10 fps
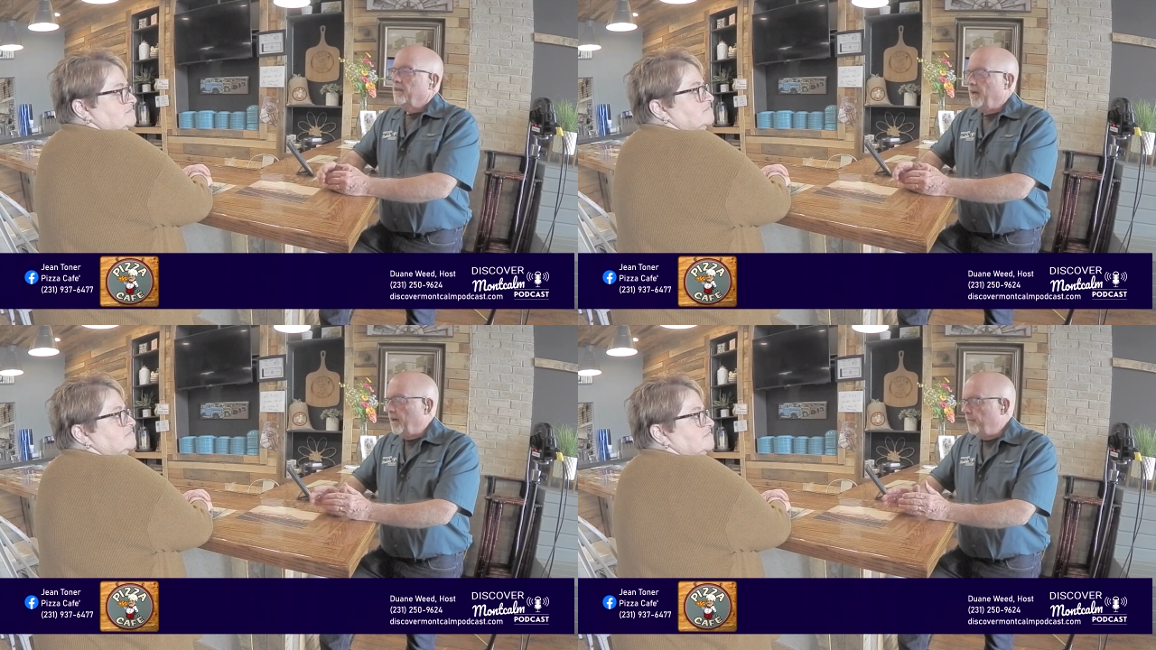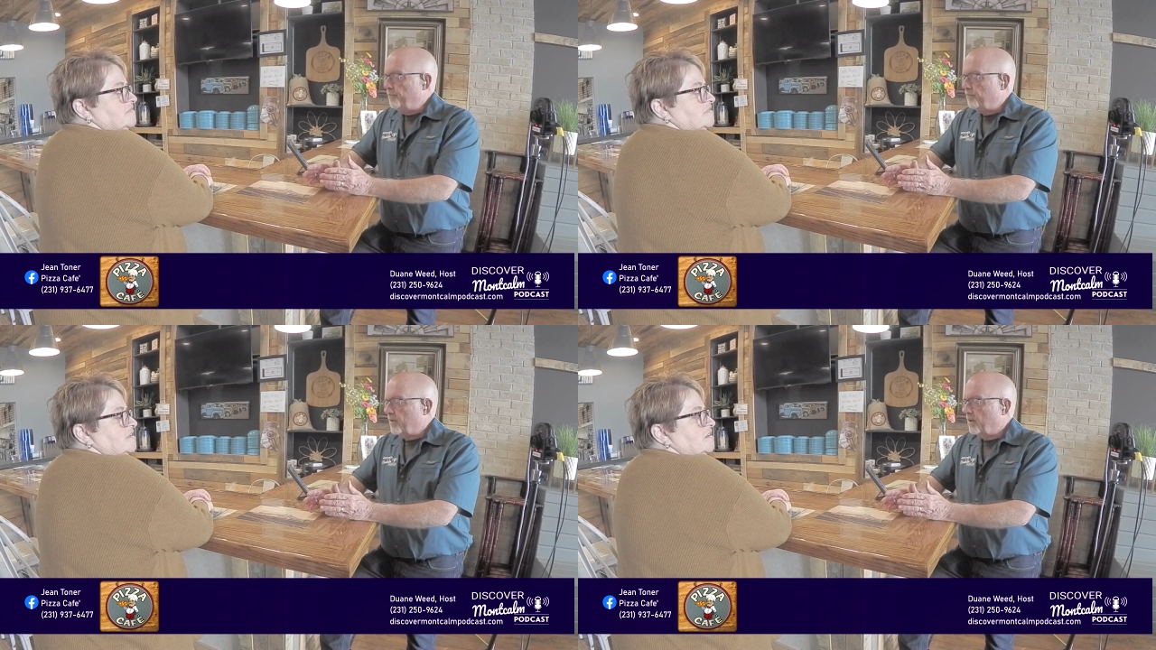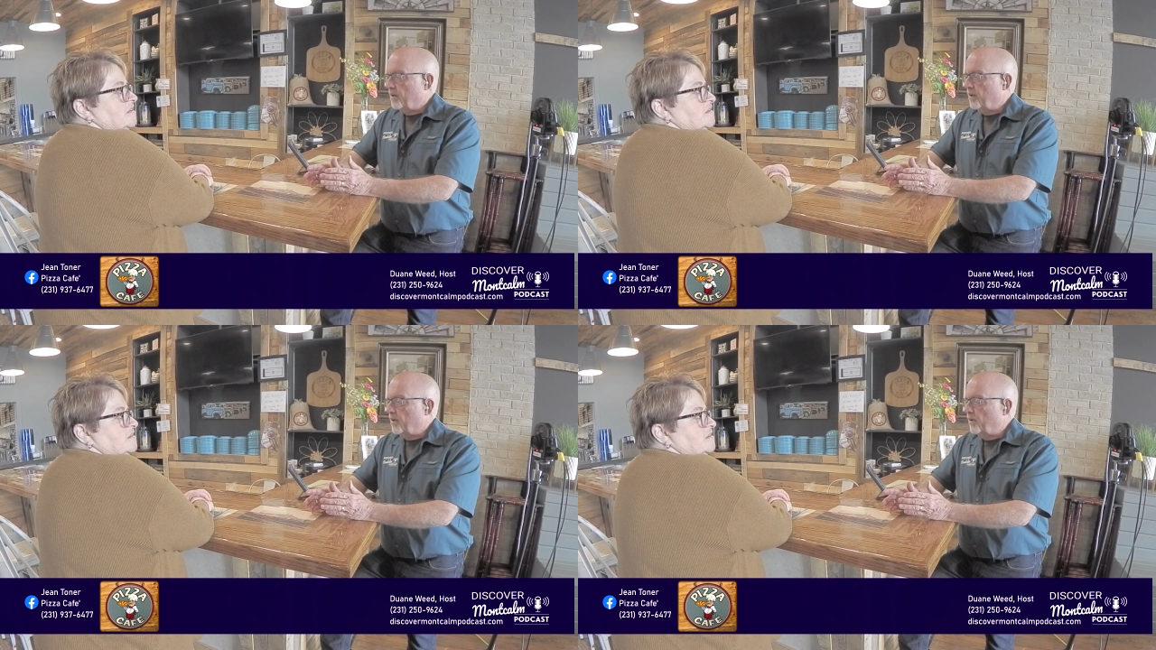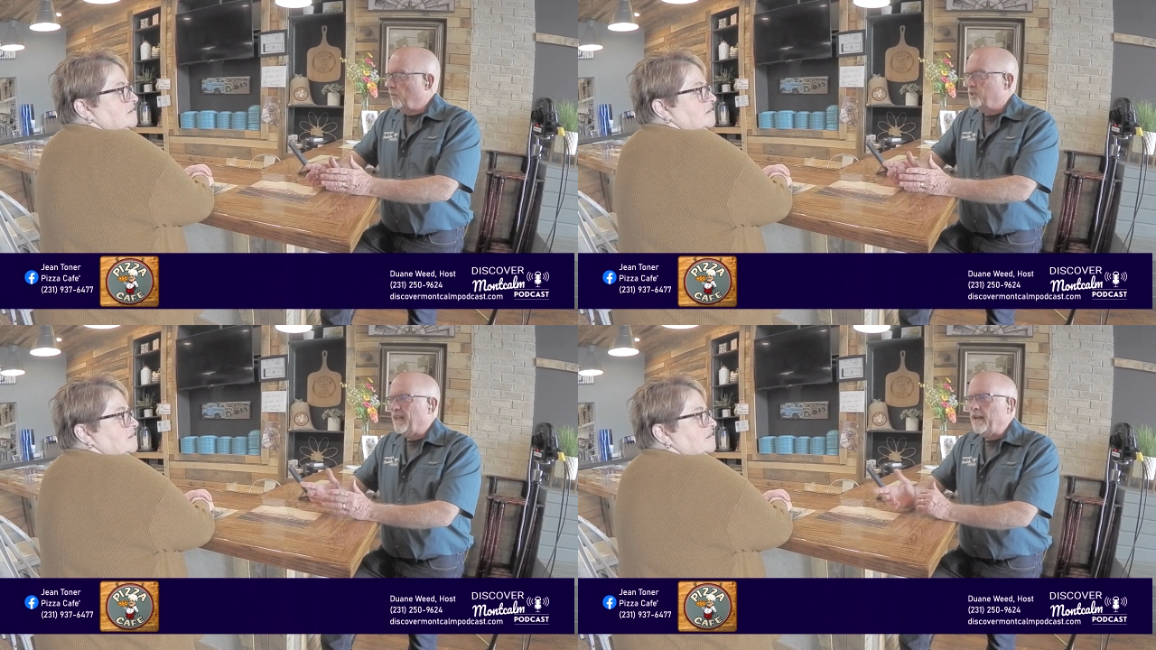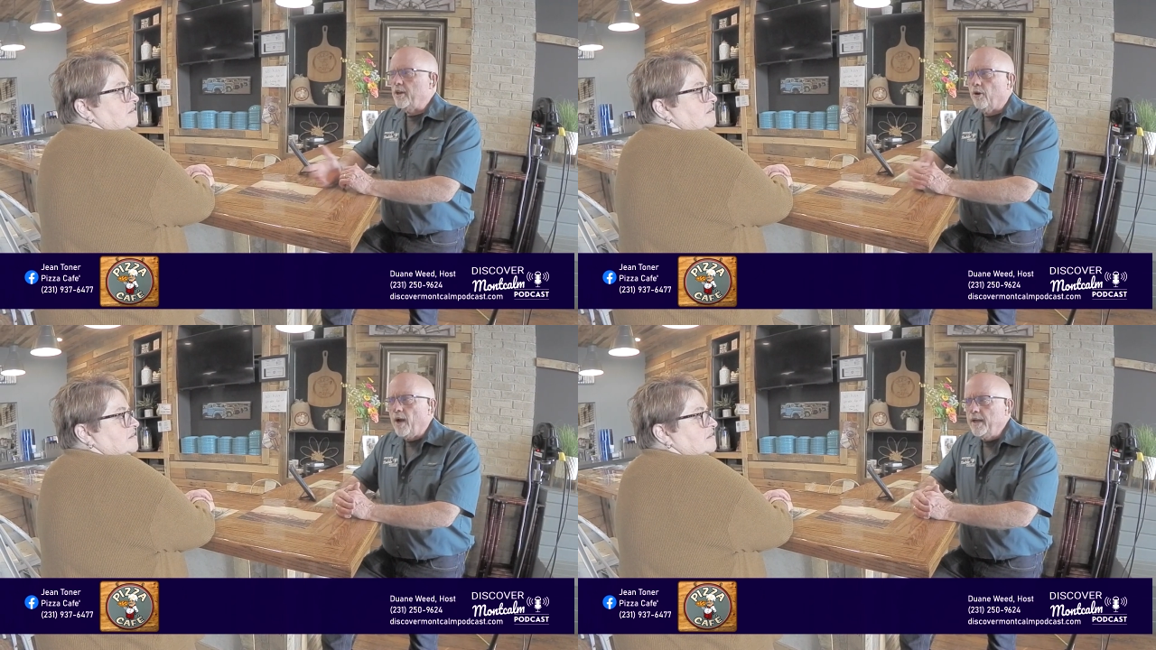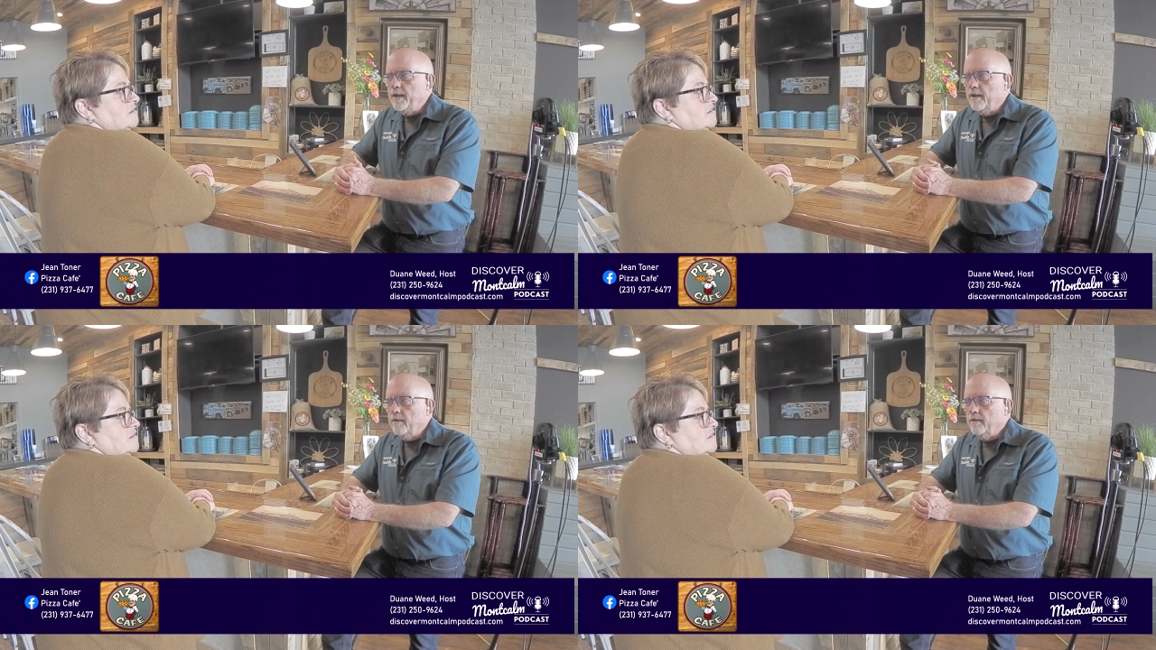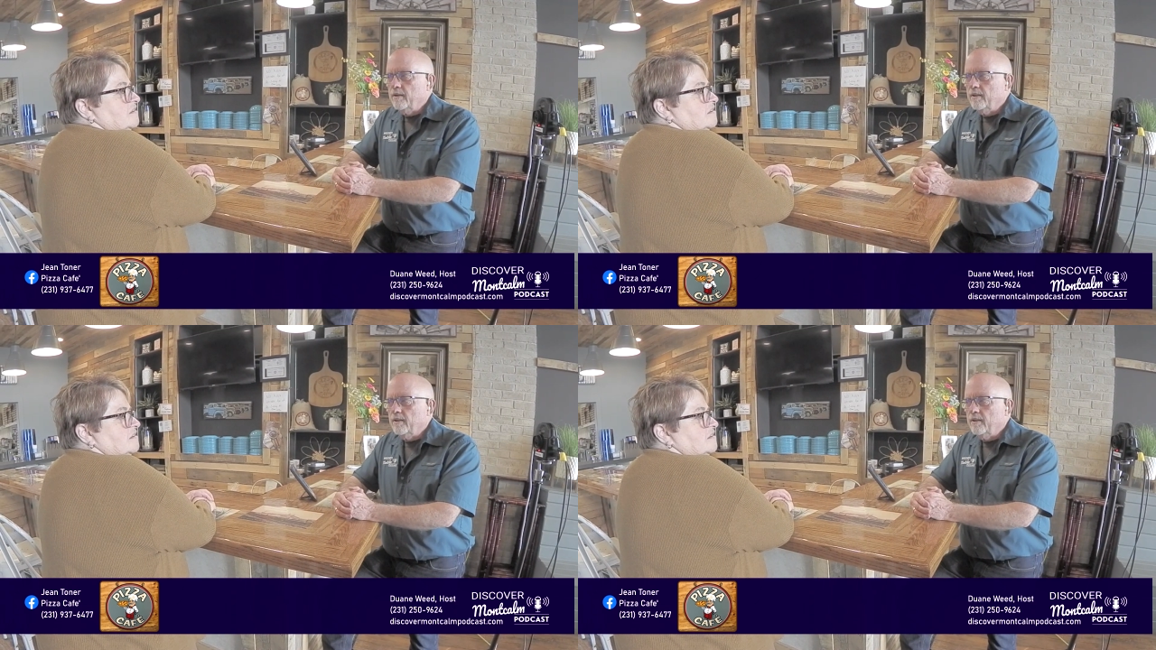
Speaker 1: Um, was that your idea?